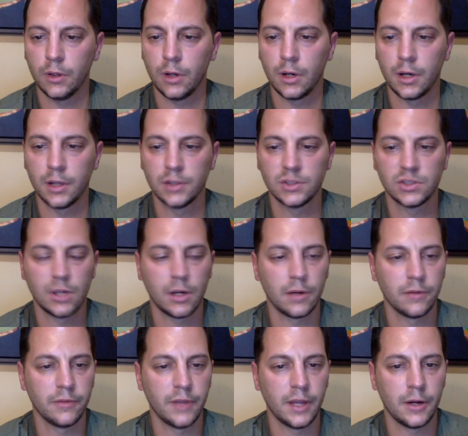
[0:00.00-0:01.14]
cardstock
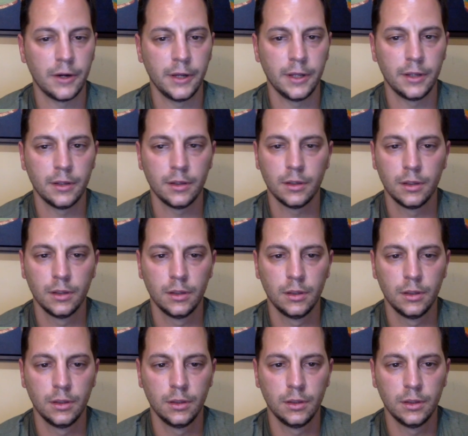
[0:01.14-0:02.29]
variant.
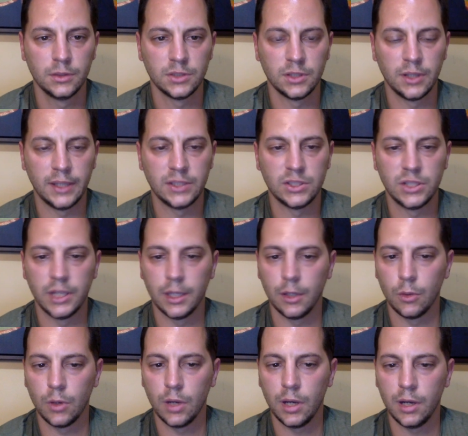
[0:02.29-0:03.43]
It's a nice
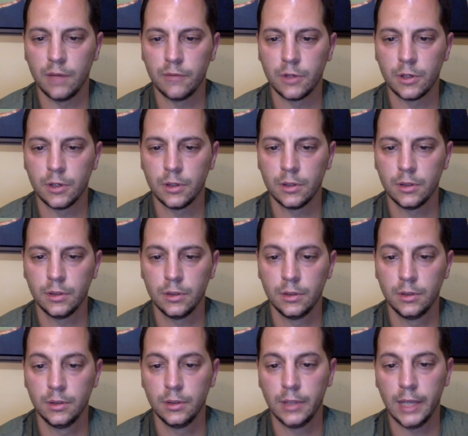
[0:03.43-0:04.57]
yellow cover.
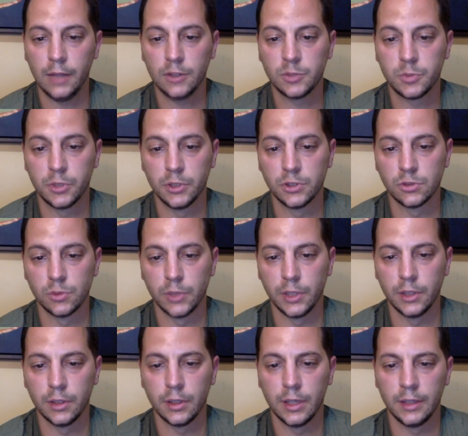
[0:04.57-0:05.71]
That looks pretty
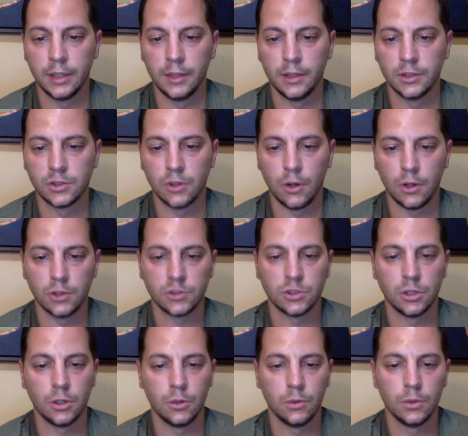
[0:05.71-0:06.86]
sweet. And then there's
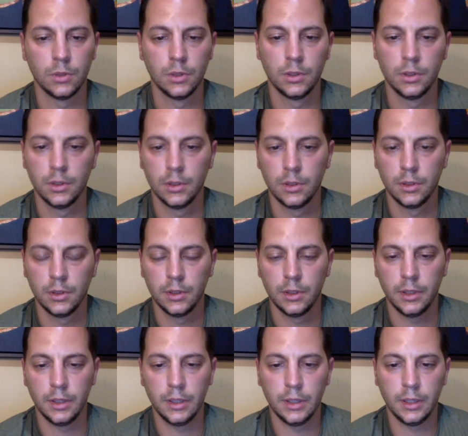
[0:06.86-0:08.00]
also
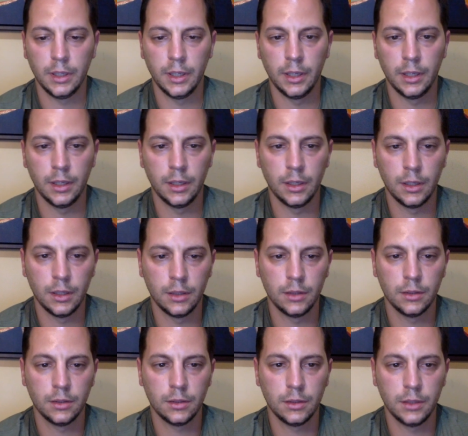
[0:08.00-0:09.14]
an
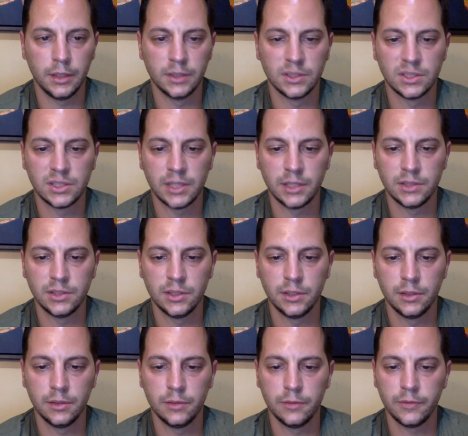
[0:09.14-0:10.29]

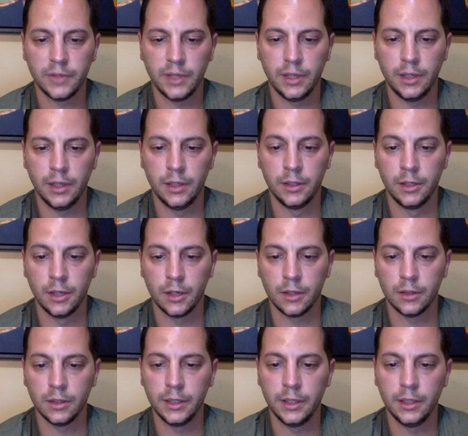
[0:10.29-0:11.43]
Incentive Inhyuk
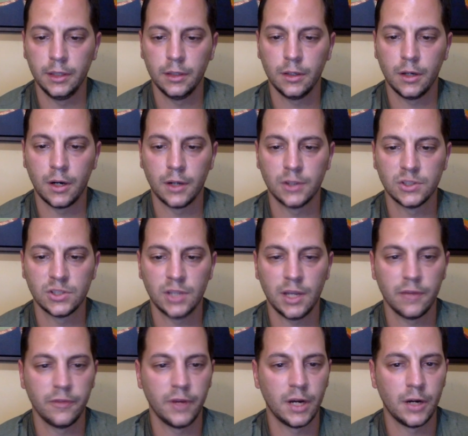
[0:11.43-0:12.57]
Lee
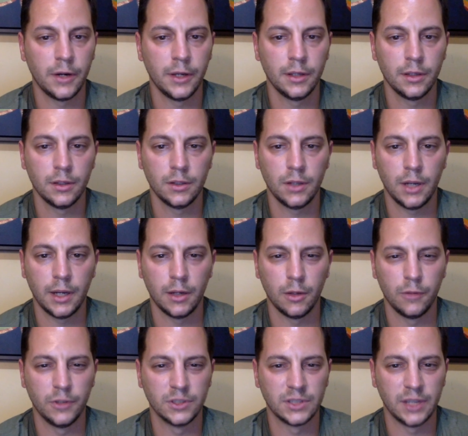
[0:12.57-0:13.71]
cardstock variant. I don't know if it's